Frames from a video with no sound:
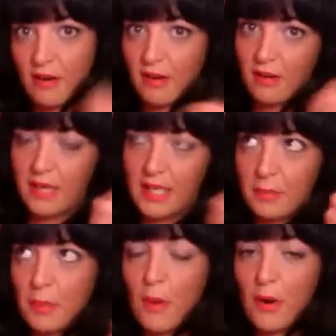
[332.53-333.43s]
or a
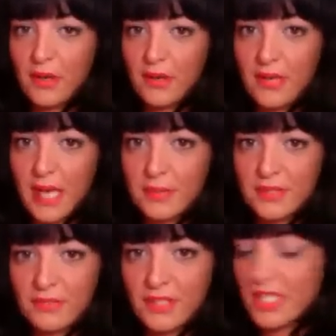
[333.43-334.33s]
little bit more on the
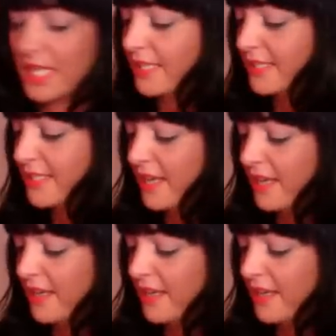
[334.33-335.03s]
apples of your cheeks,